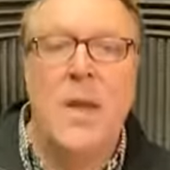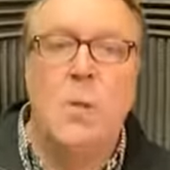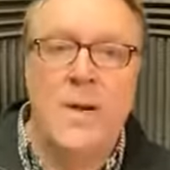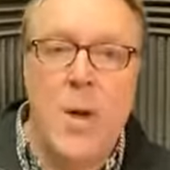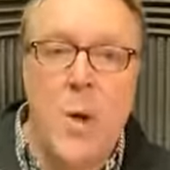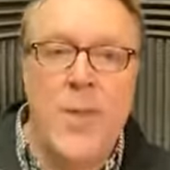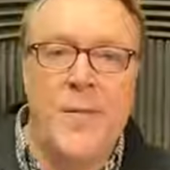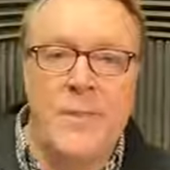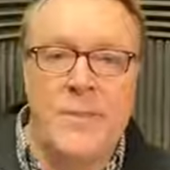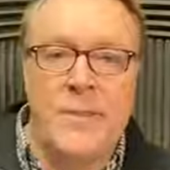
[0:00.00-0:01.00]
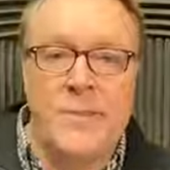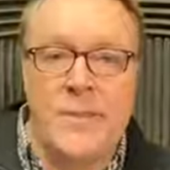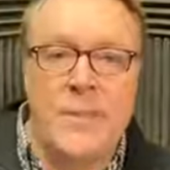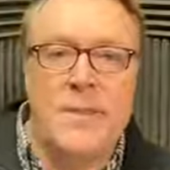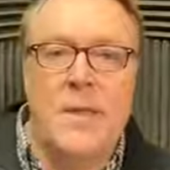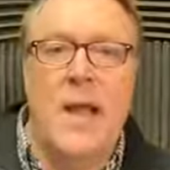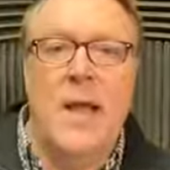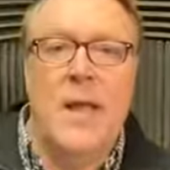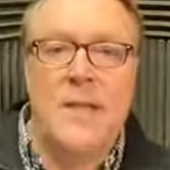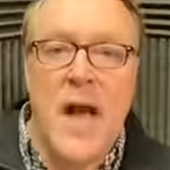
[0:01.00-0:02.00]
We know that this disease
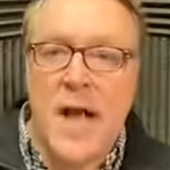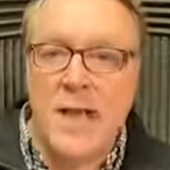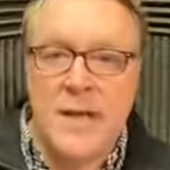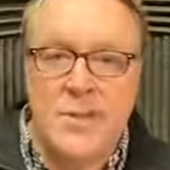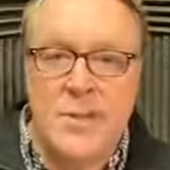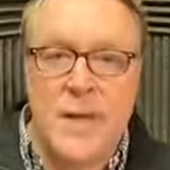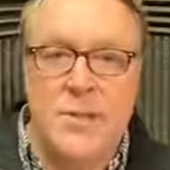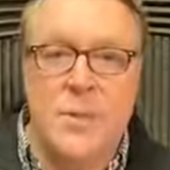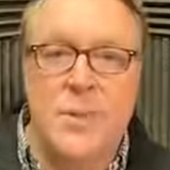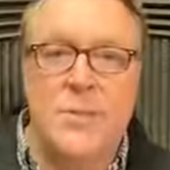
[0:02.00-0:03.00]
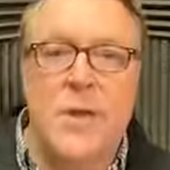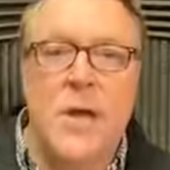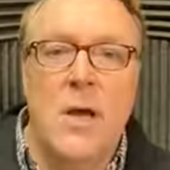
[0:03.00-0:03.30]
is highly contagious.